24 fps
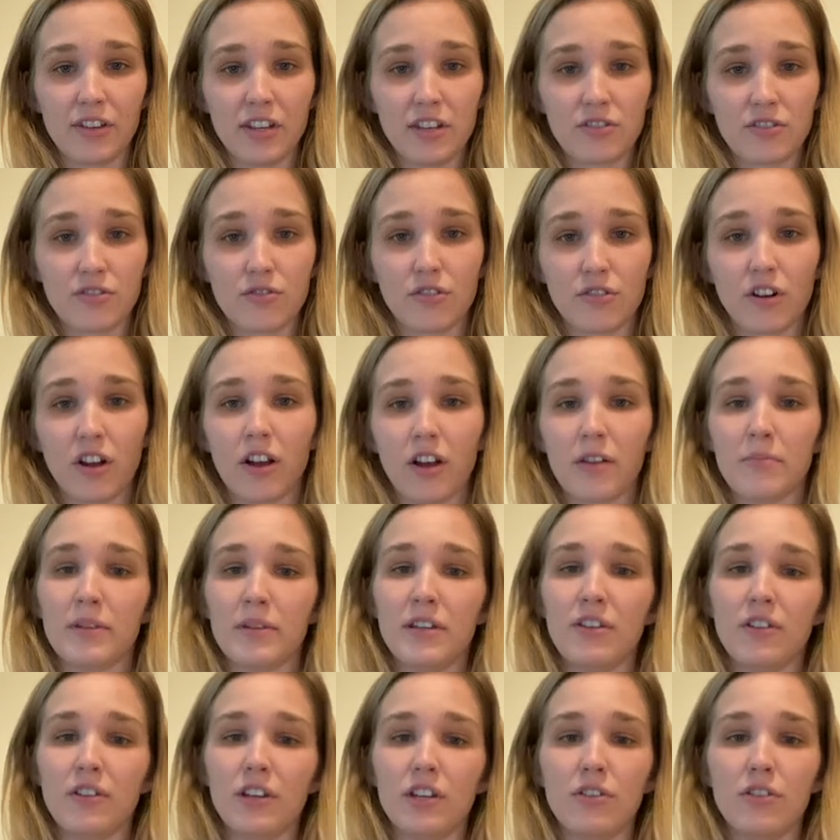a straw, but
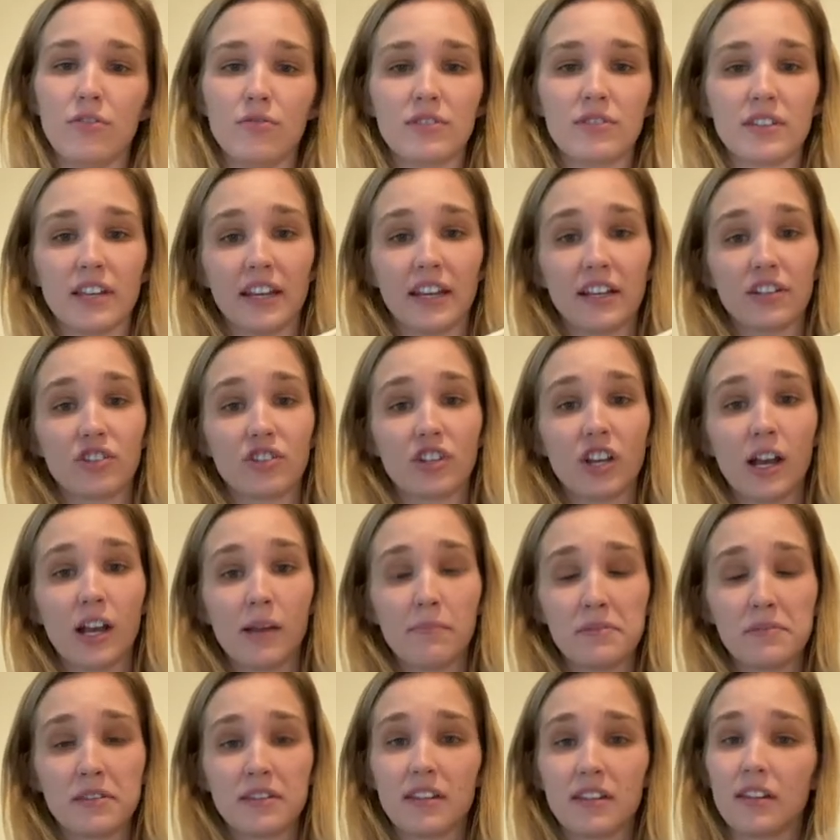you can use like a
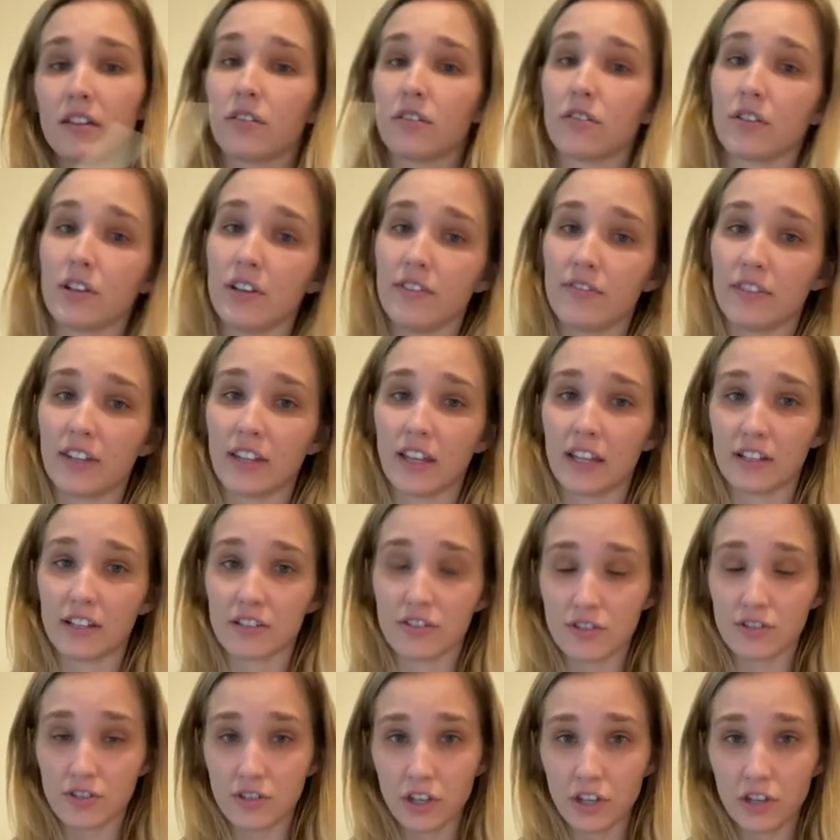chopstick or even like a
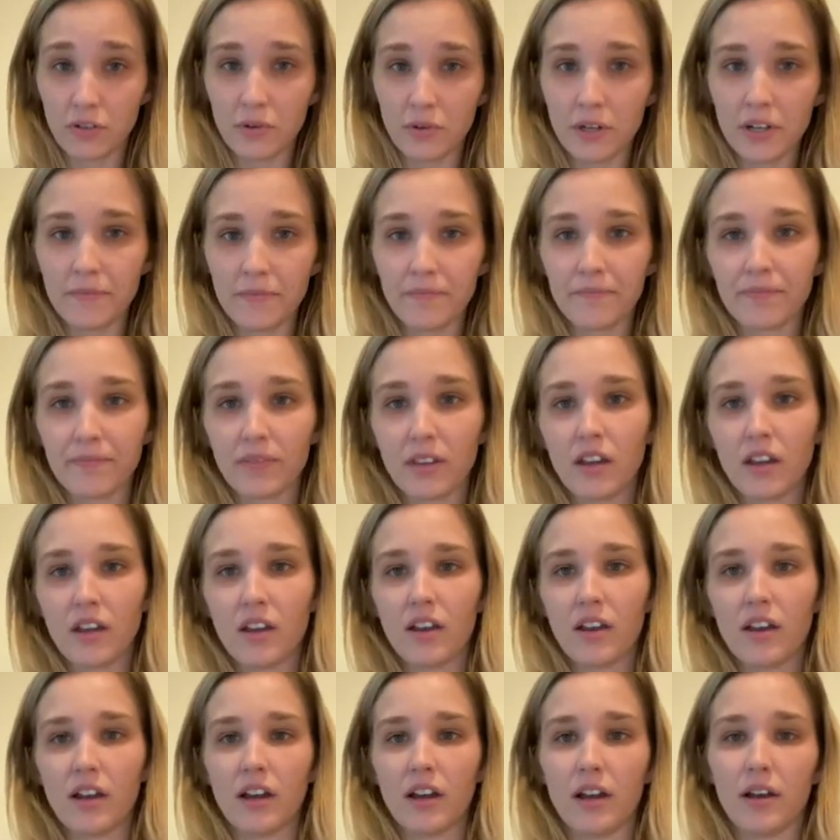skewer.
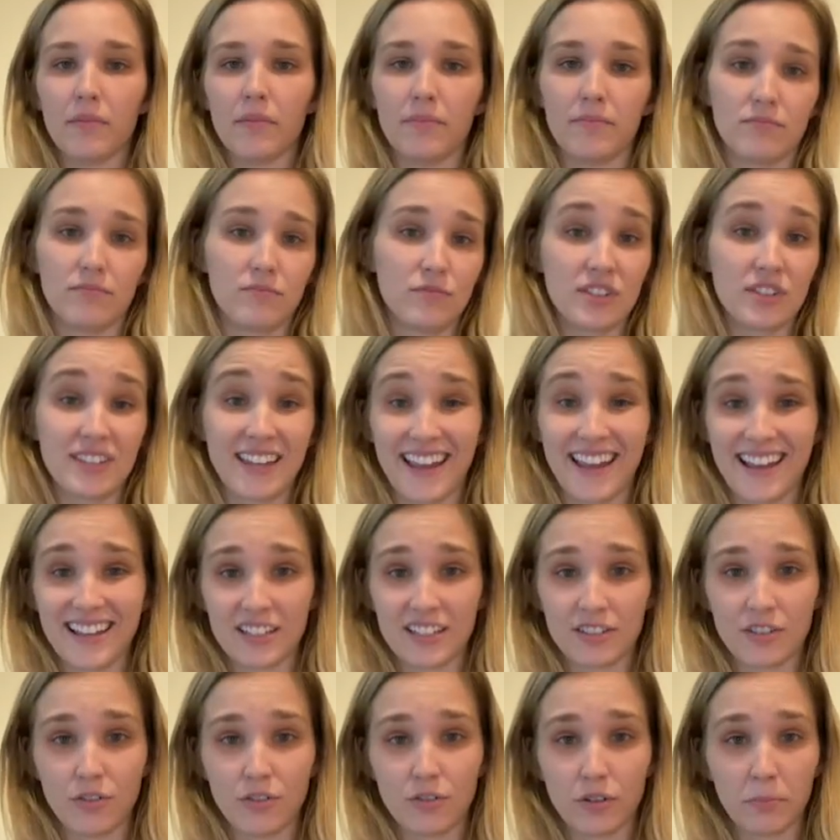Um, just
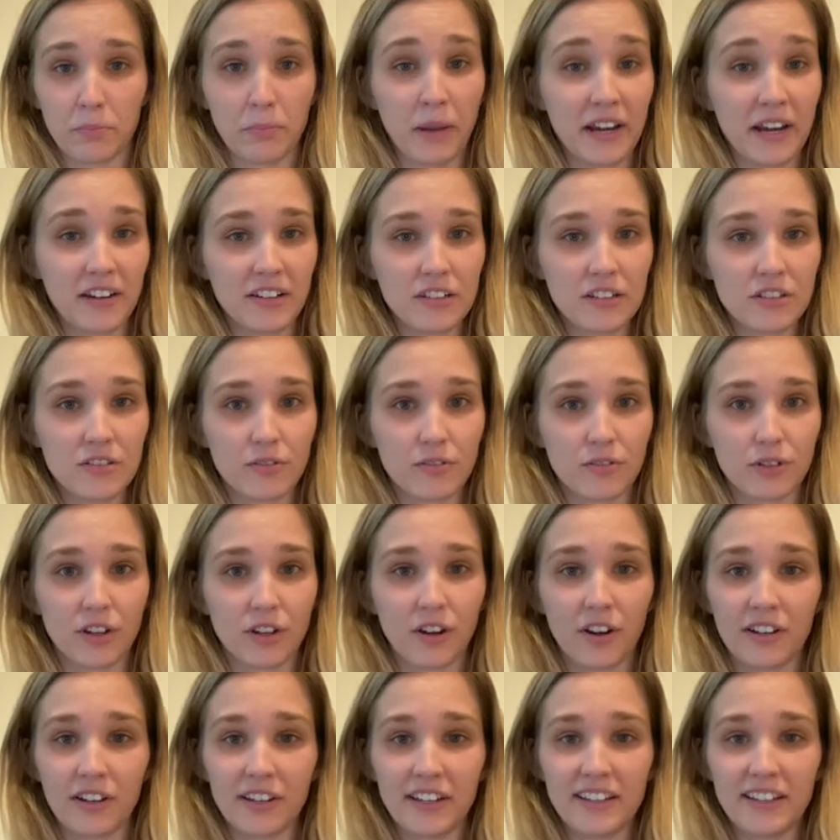ask your parent or
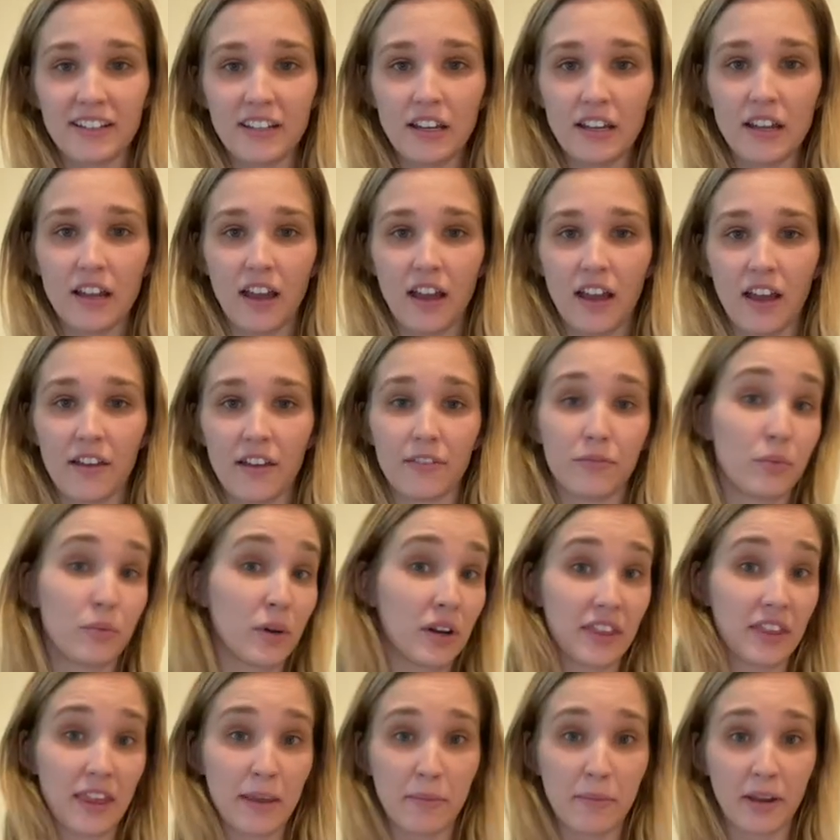guardian uh,
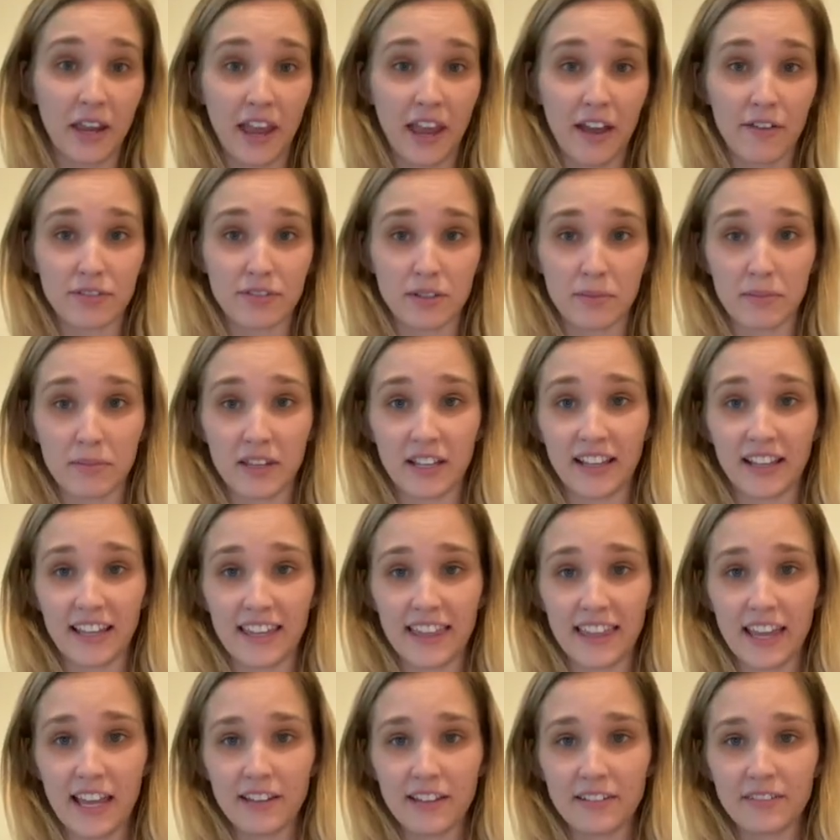where they might have something like
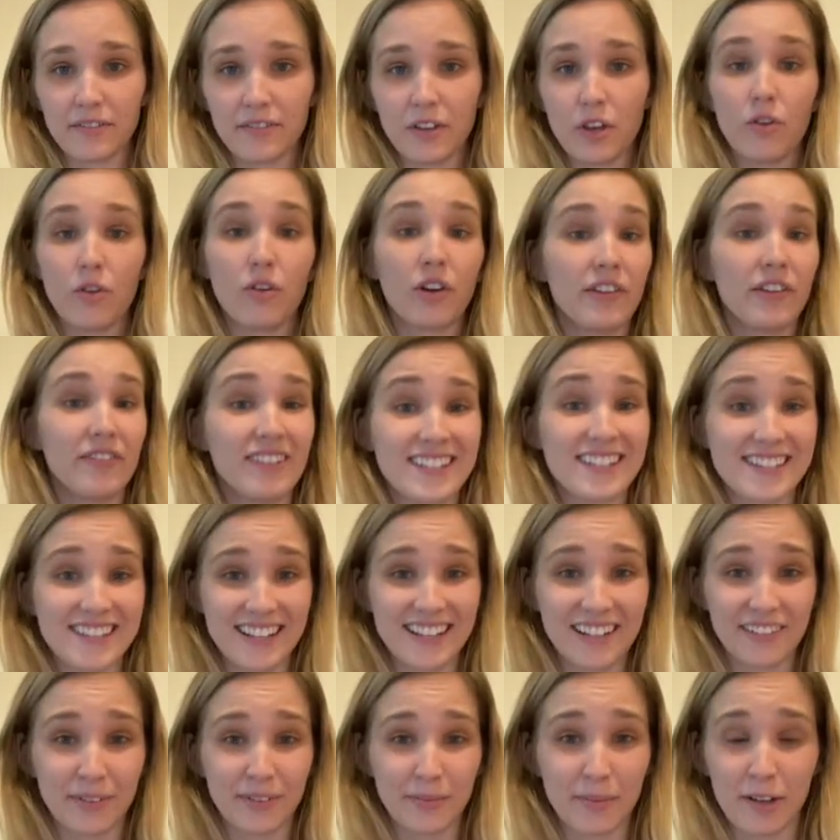that. Or even a
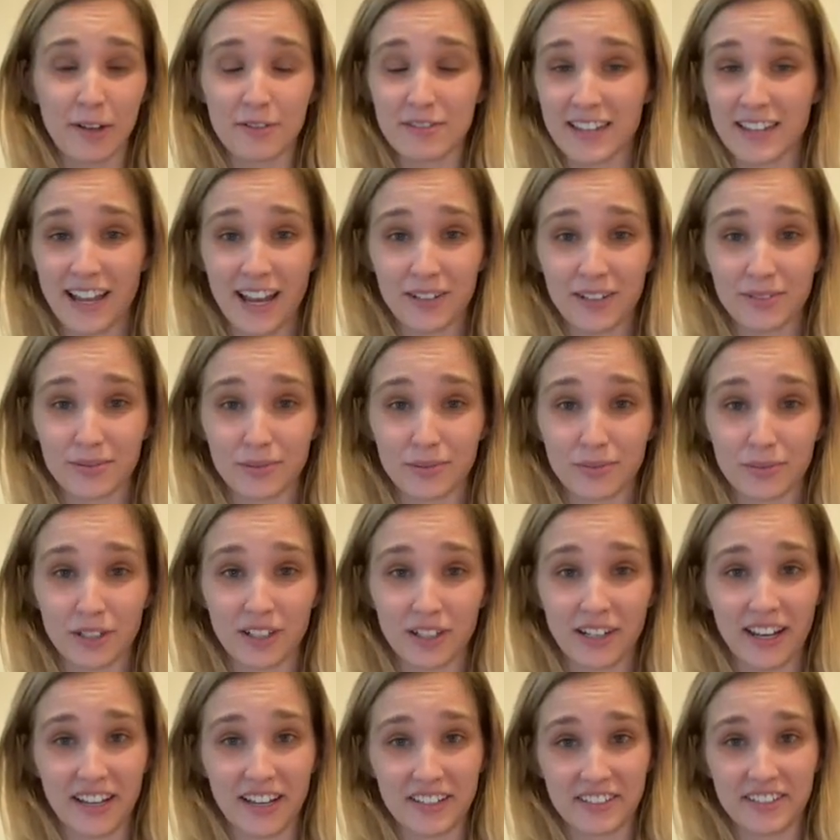stick from outside would
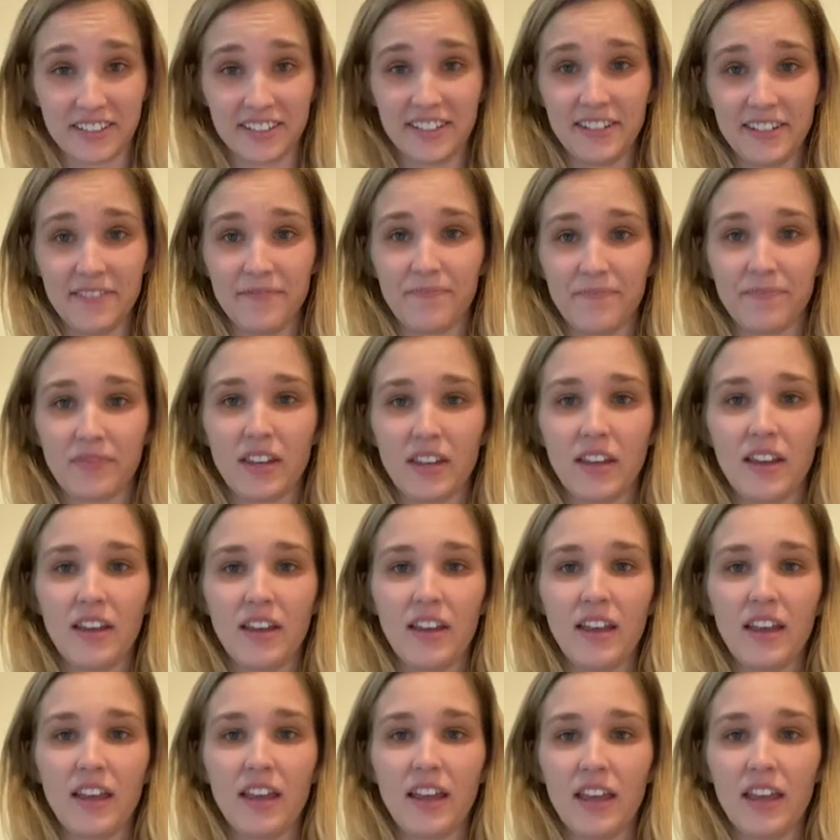work actually.
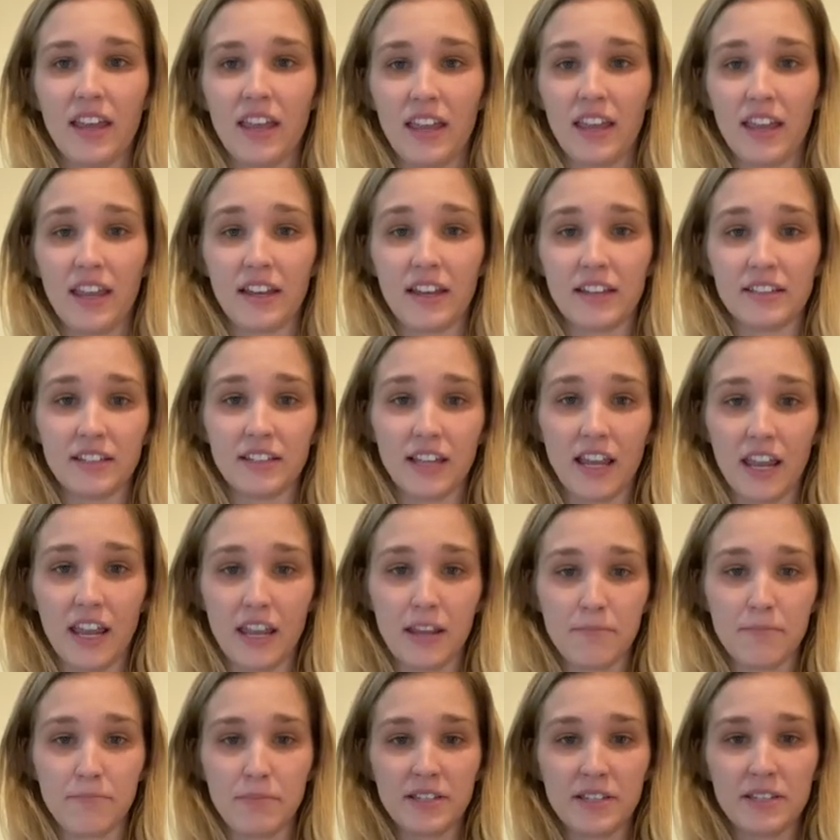And
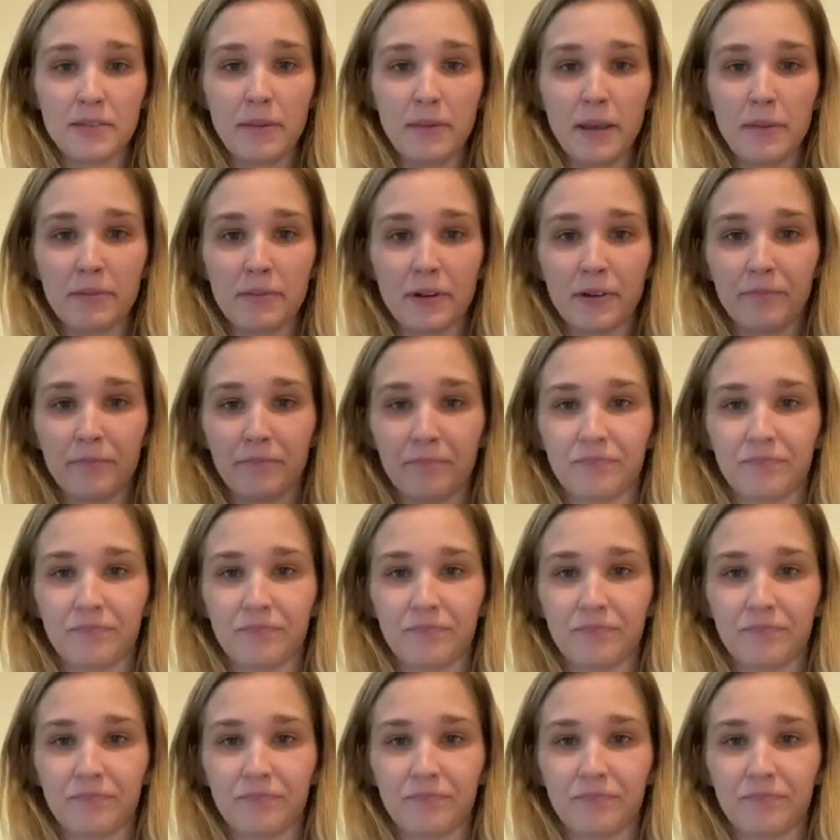a piece of paper.